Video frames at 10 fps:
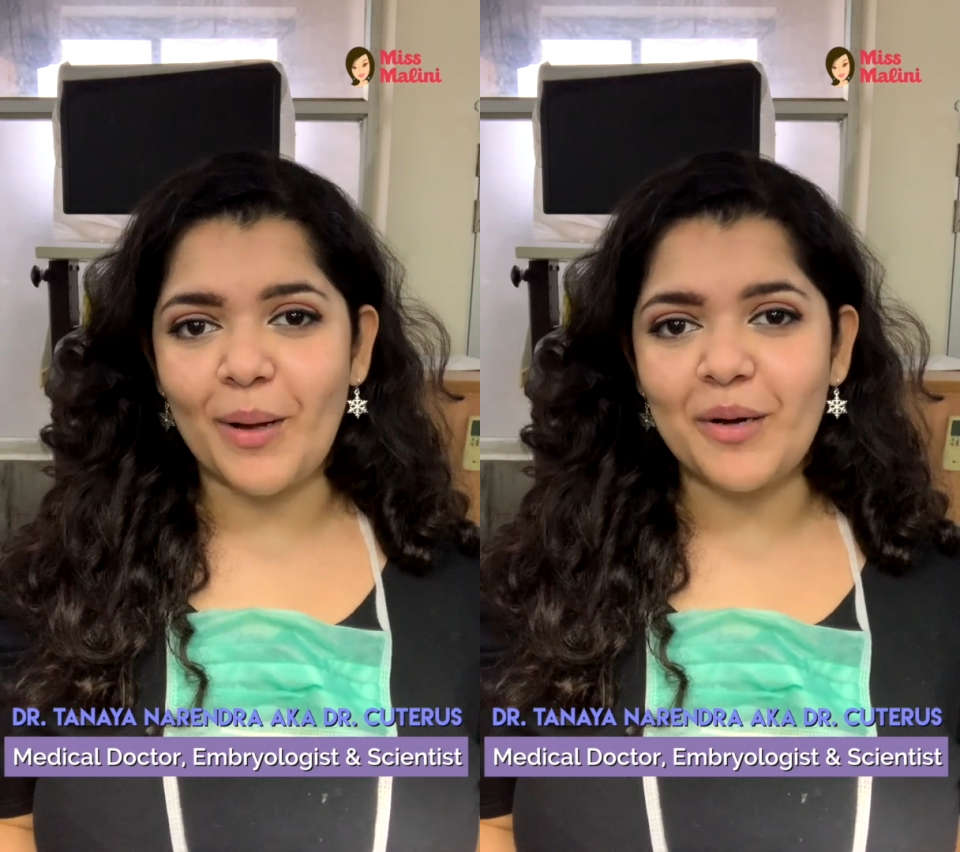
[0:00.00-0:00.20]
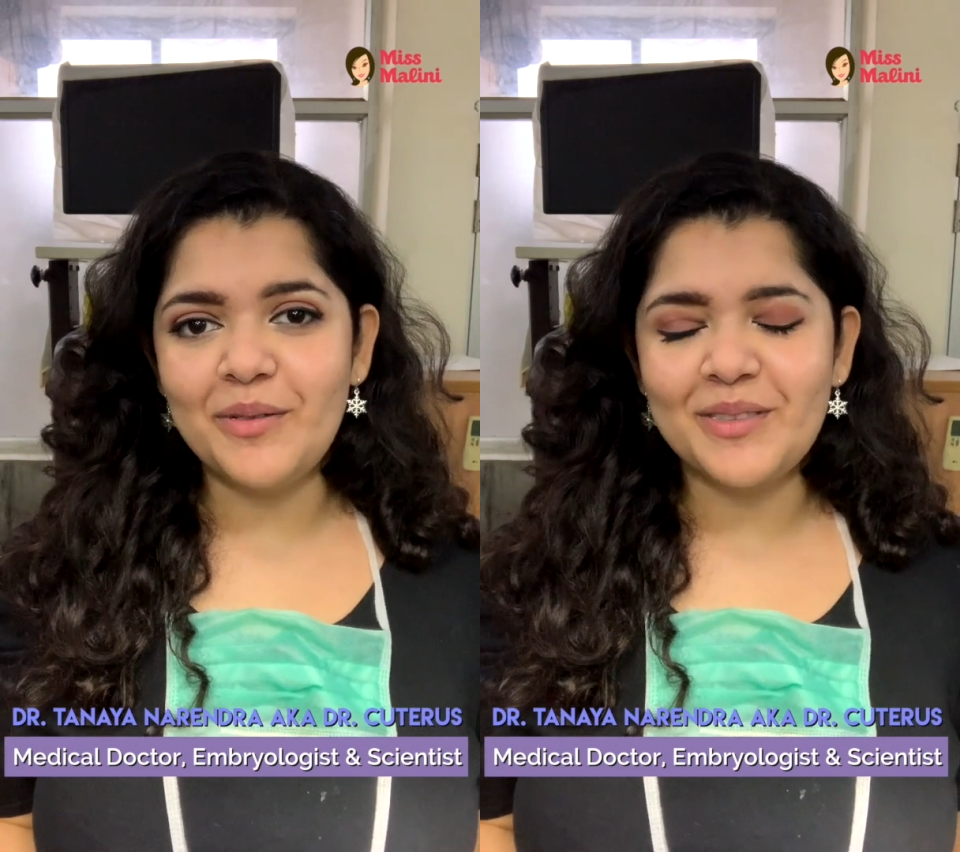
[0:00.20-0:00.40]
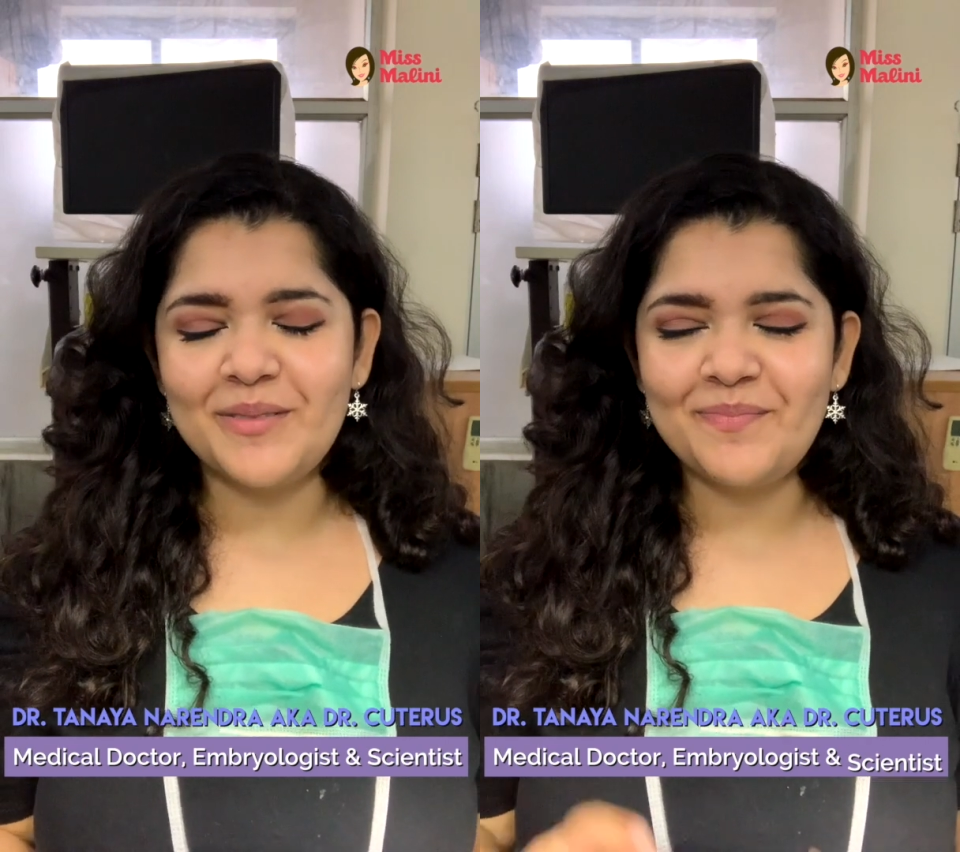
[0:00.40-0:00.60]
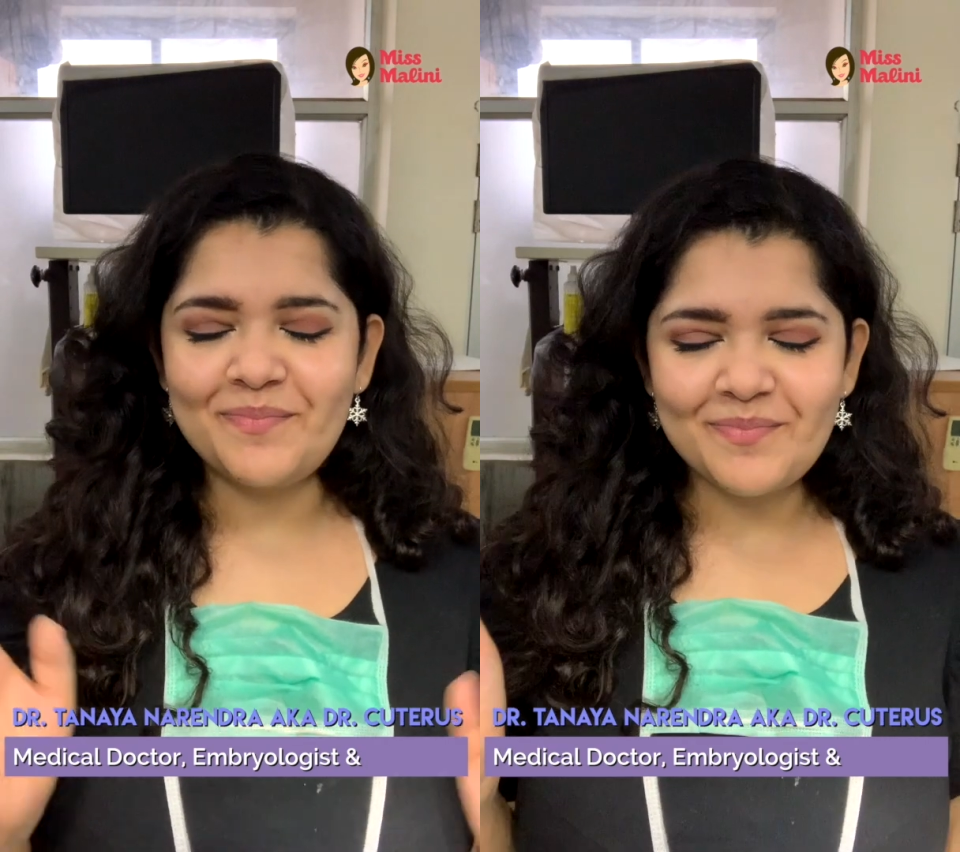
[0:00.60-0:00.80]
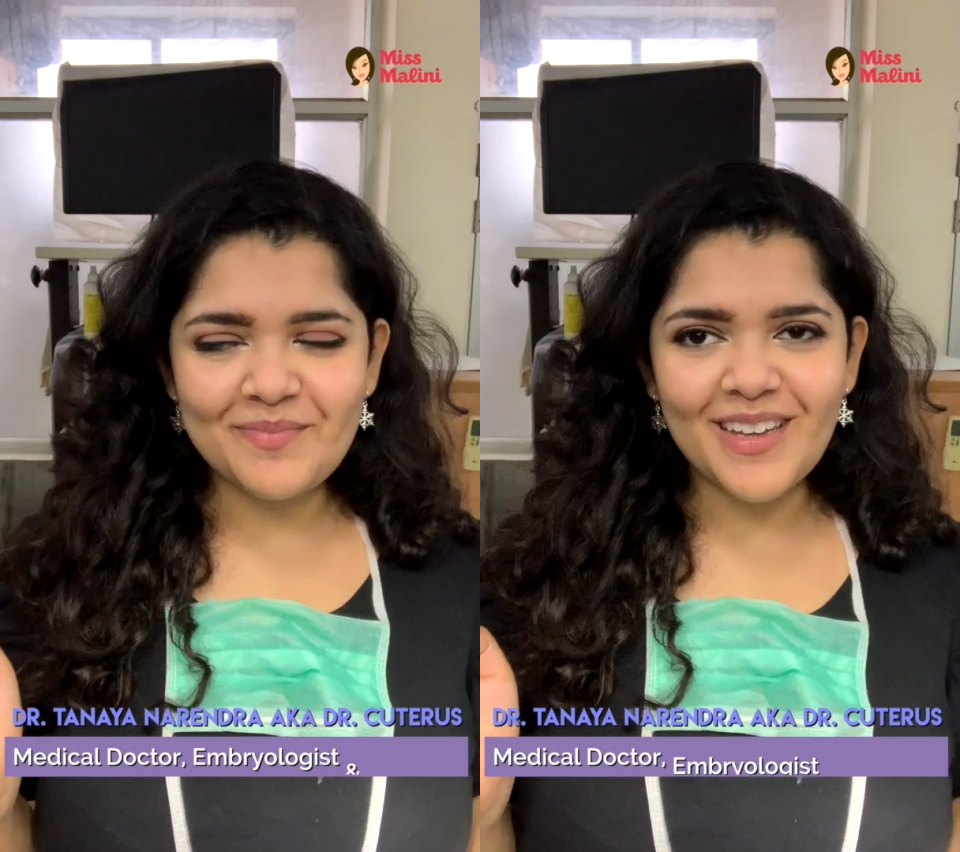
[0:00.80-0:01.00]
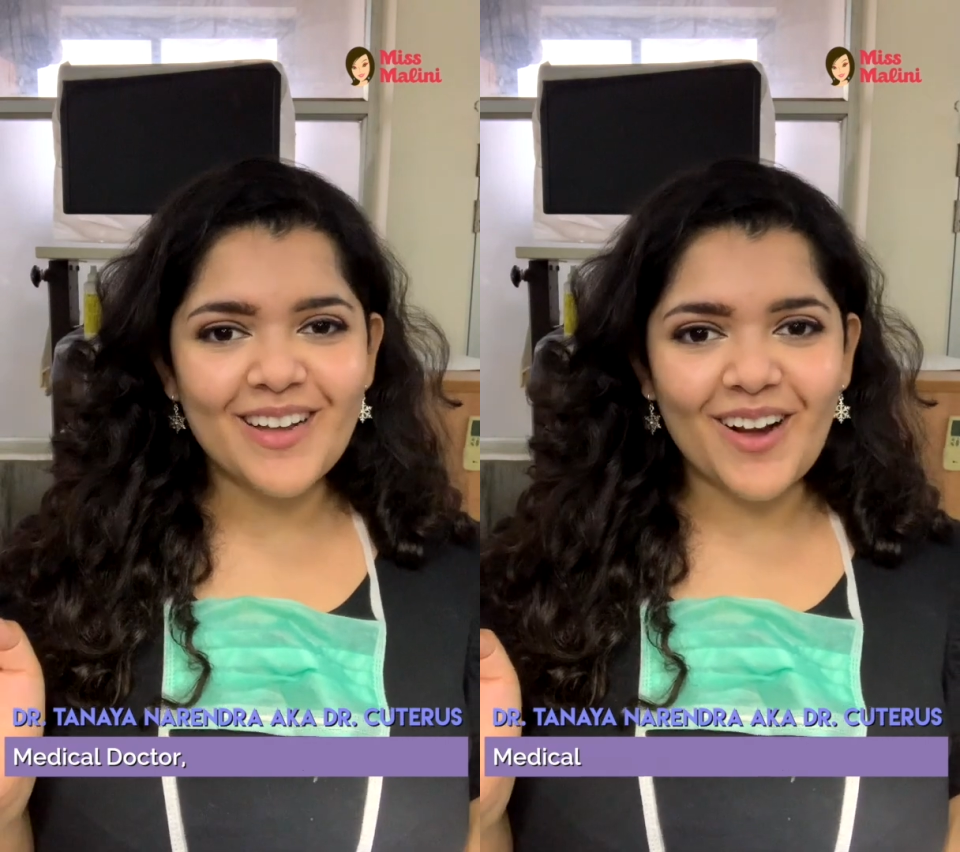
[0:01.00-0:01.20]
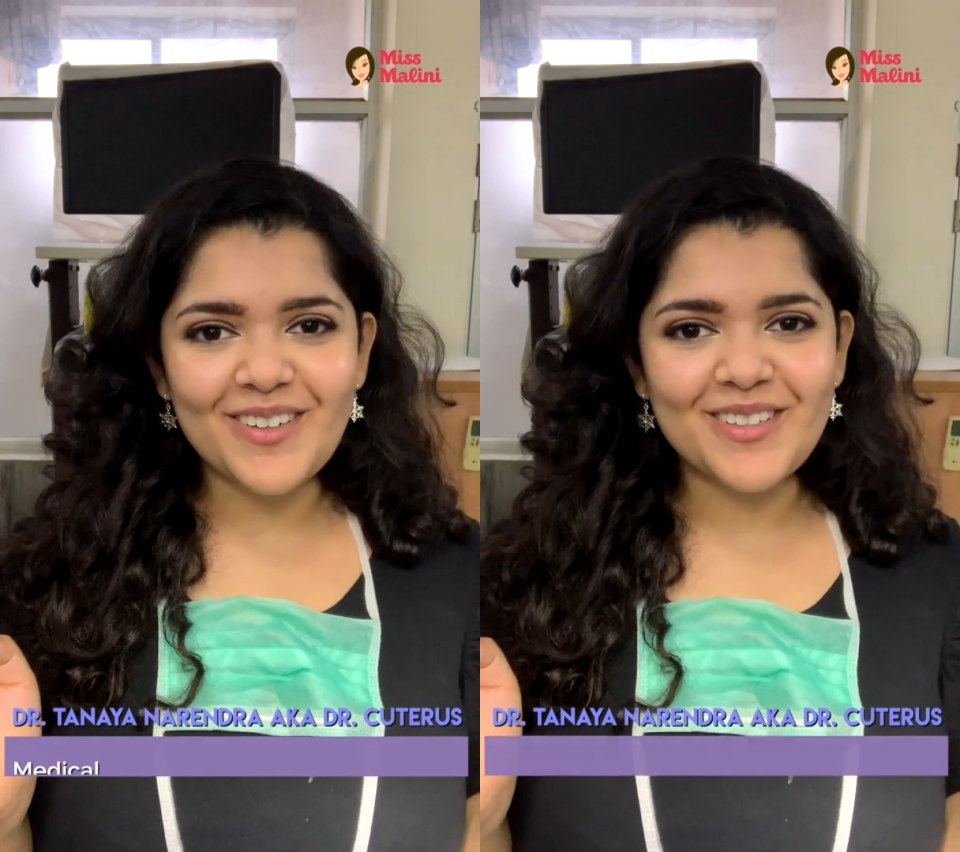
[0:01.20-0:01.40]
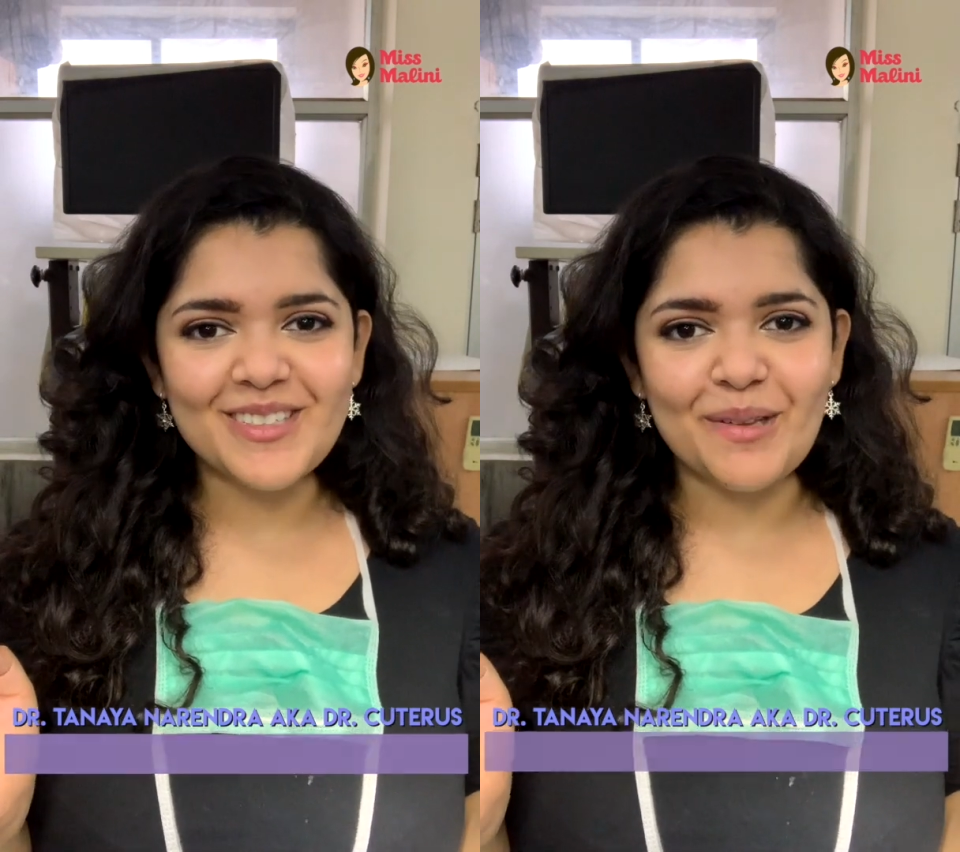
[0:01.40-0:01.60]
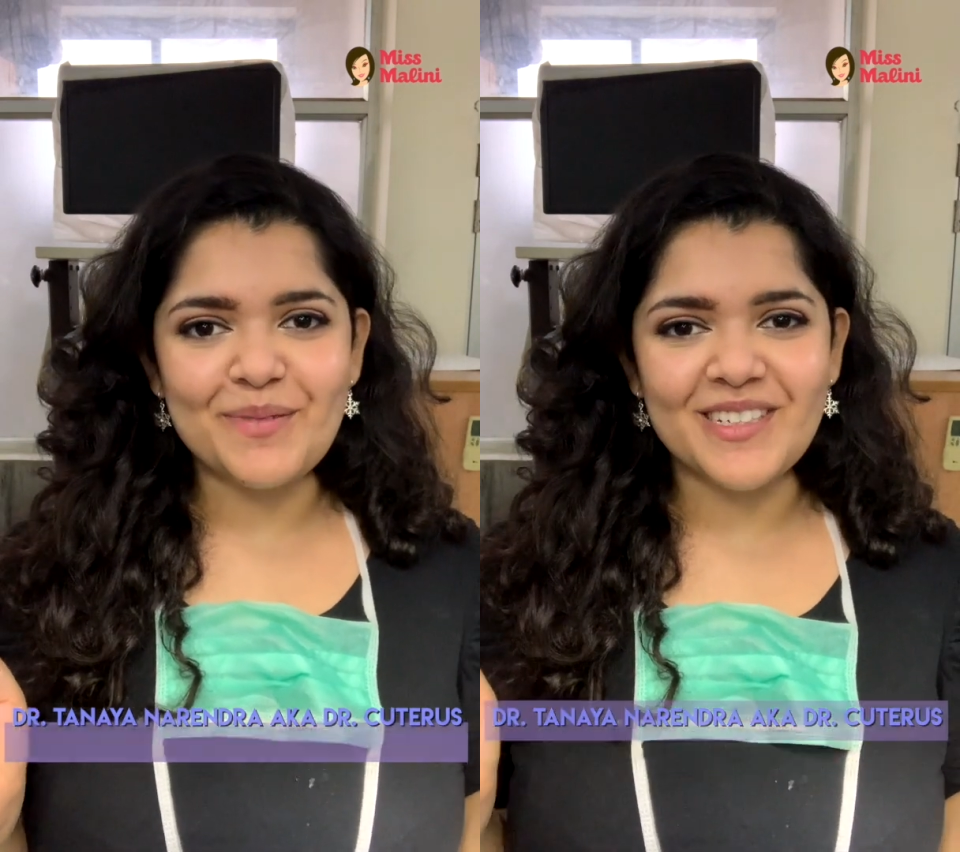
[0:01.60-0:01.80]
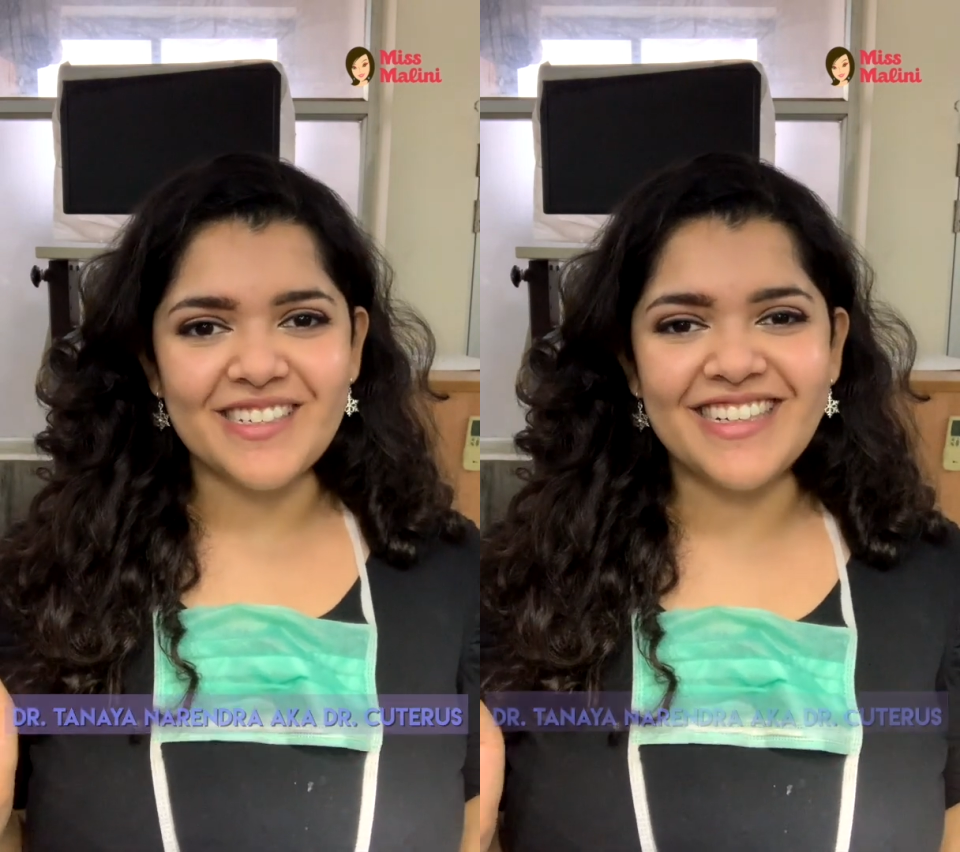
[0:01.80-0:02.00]
about
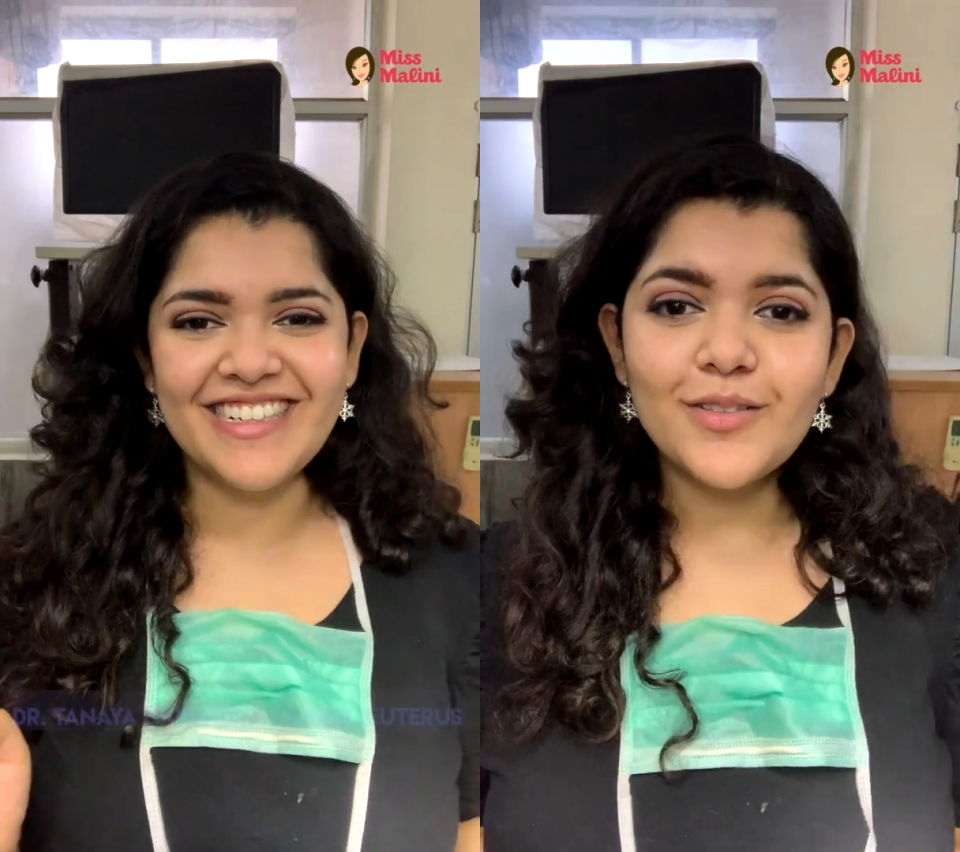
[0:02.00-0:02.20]
contraception.